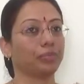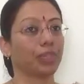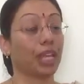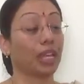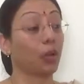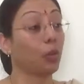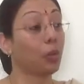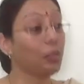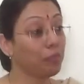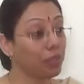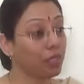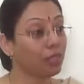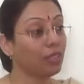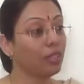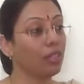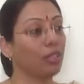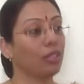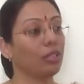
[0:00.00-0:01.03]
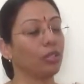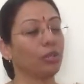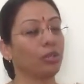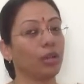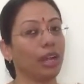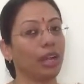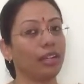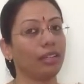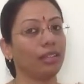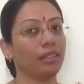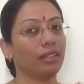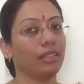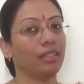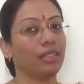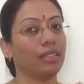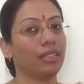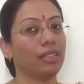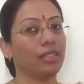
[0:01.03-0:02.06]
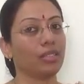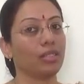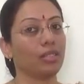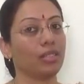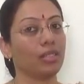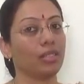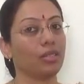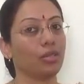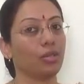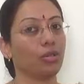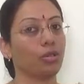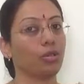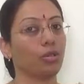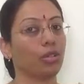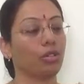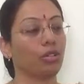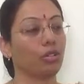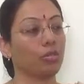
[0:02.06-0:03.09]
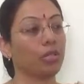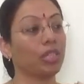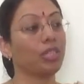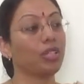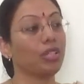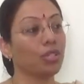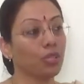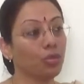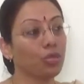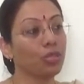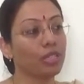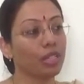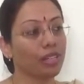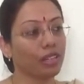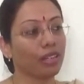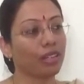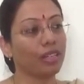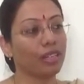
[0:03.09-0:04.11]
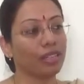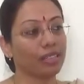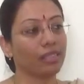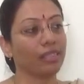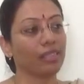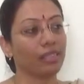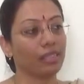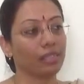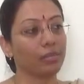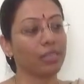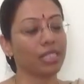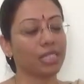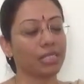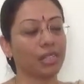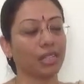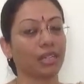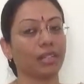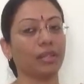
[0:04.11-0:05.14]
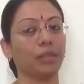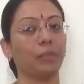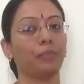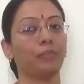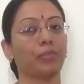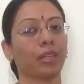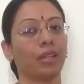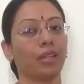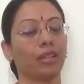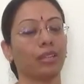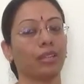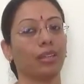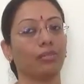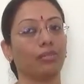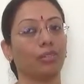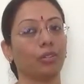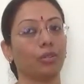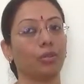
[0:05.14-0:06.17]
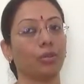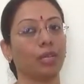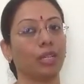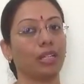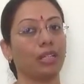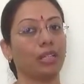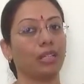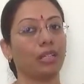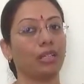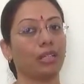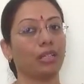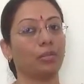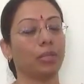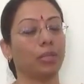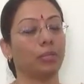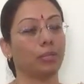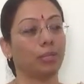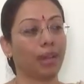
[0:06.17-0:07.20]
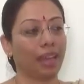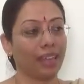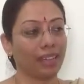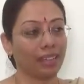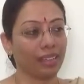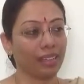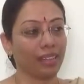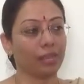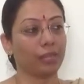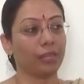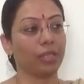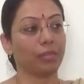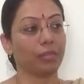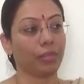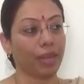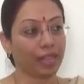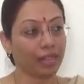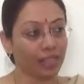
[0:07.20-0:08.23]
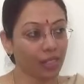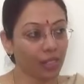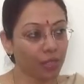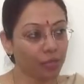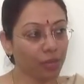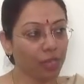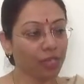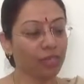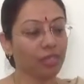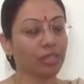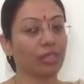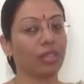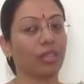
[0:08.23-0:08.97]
equipped to handle the socio-economic issues that are related in urban sector. Therefore, training in urban planning, urban management,